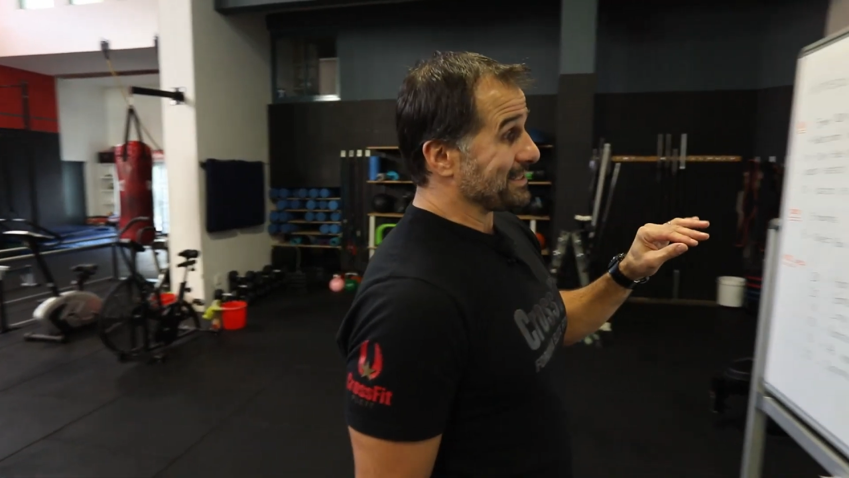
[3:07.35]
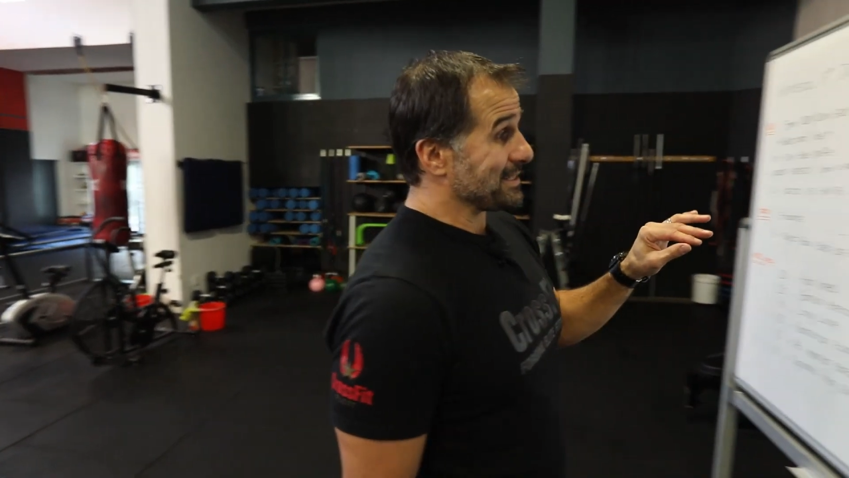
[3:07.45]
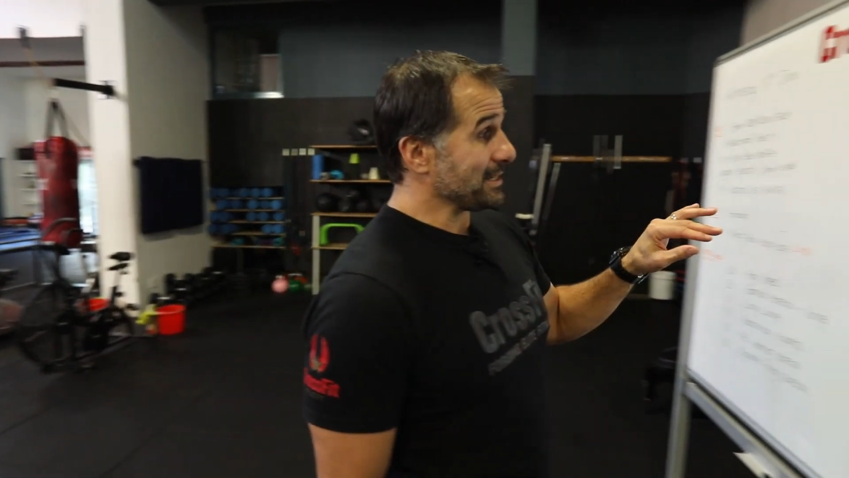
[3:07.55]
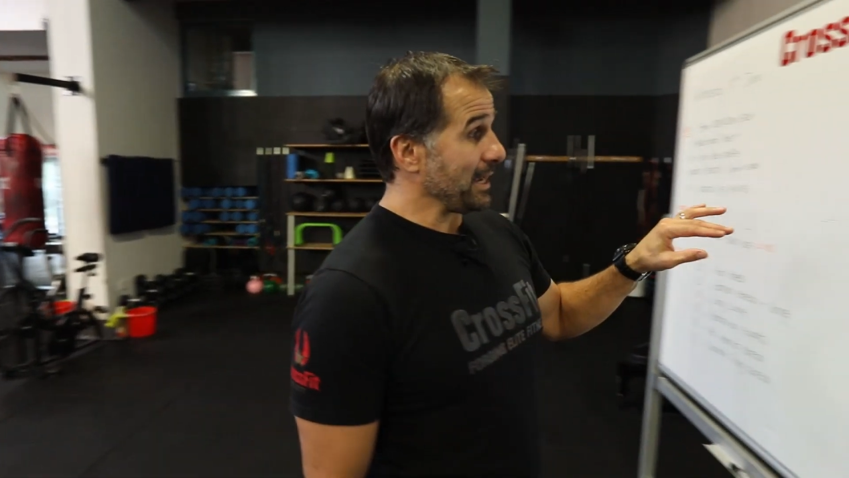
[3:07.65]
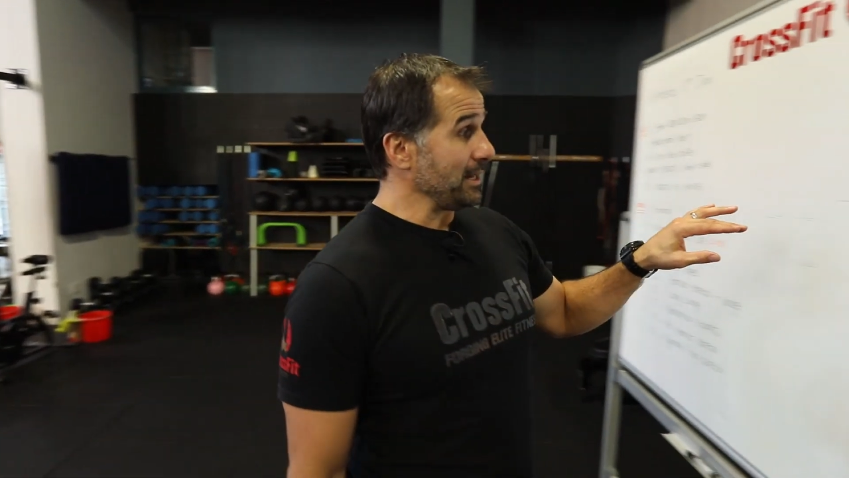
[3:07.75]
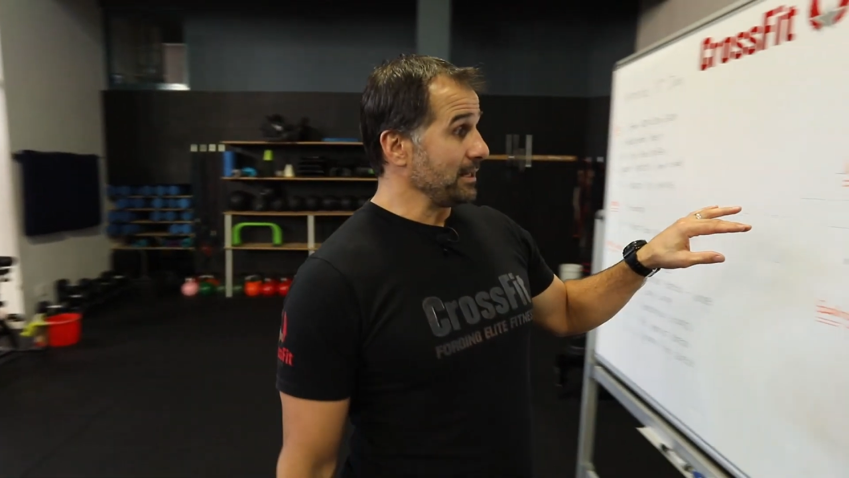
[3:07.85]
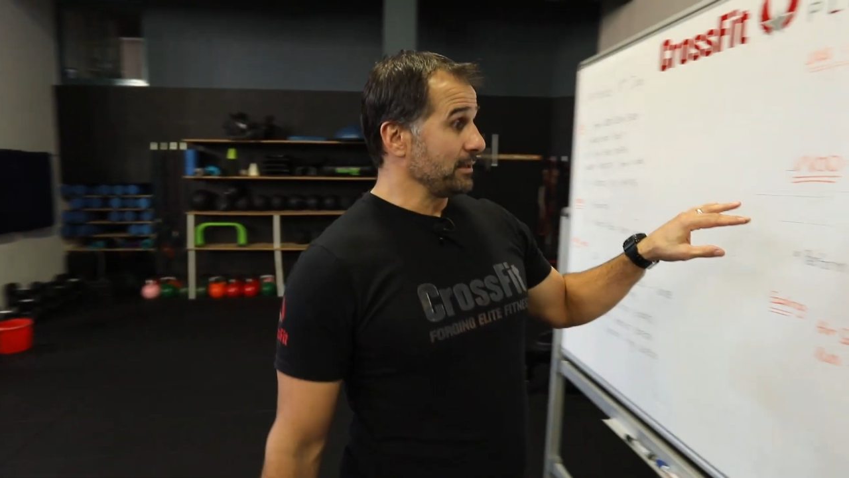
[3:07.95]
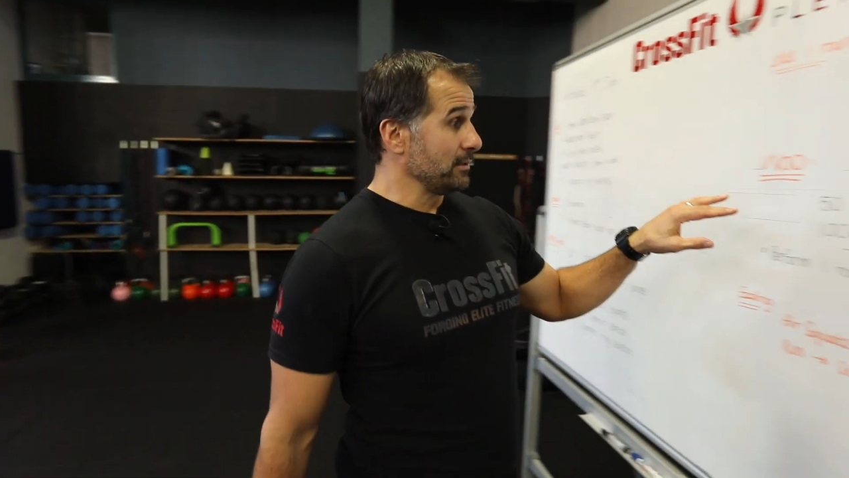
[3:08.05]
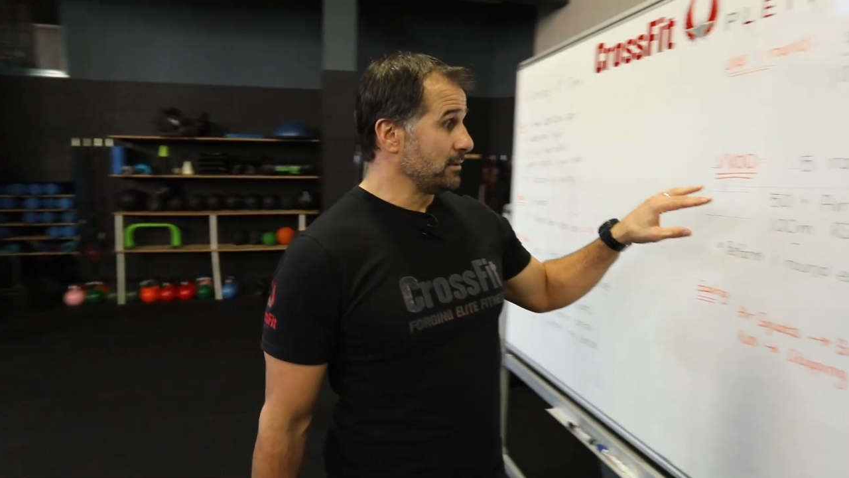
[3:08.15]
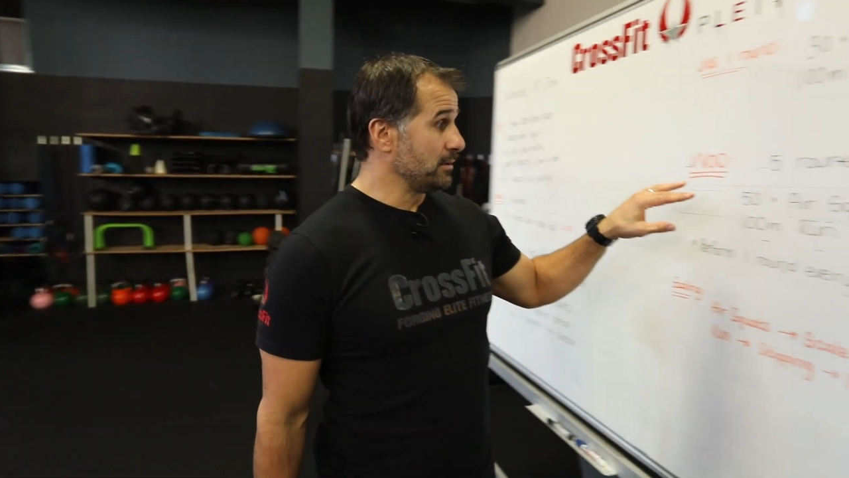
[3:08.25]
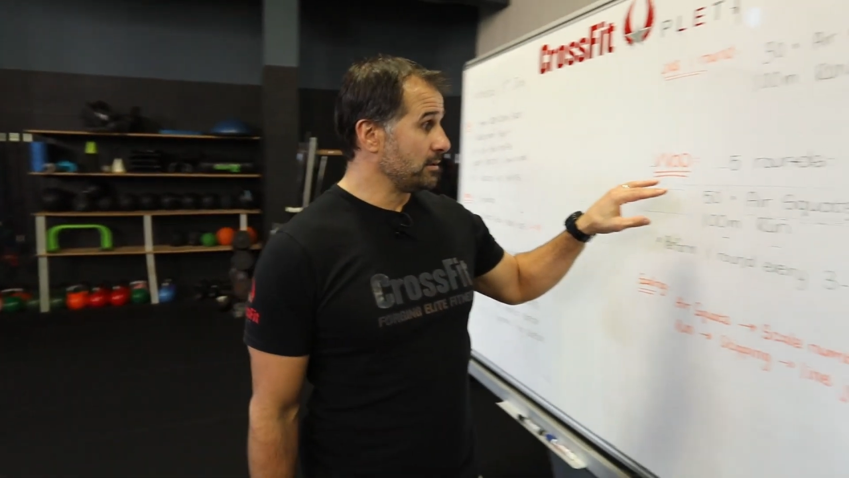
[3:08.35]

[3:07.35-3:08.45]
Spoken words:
scaling